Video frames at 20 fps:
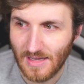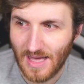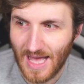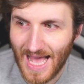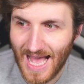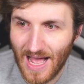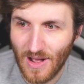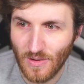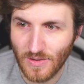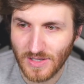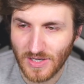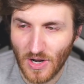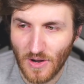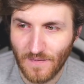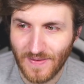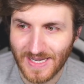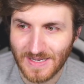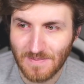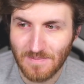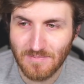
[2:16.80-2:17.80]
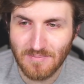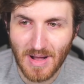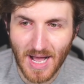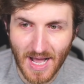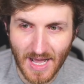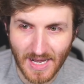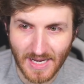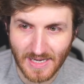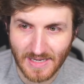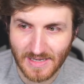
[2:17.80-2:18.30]
out of his
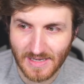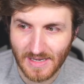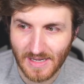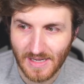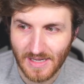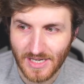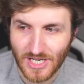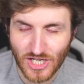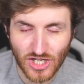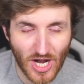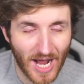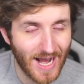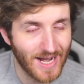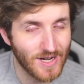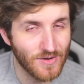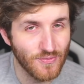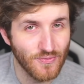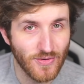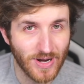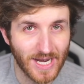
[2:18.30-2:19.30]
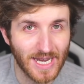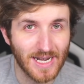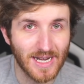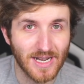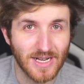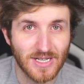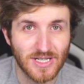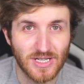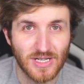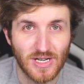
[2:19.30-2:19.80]
mind. Jack
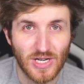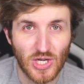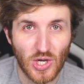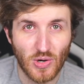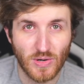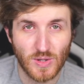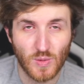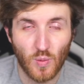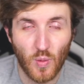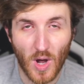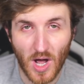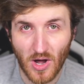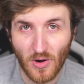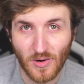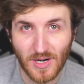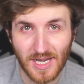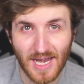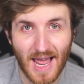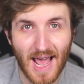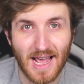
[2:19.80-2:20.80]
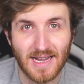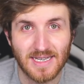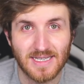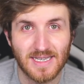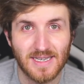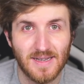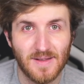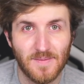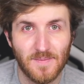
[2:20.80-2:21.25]
Grealish looked world class.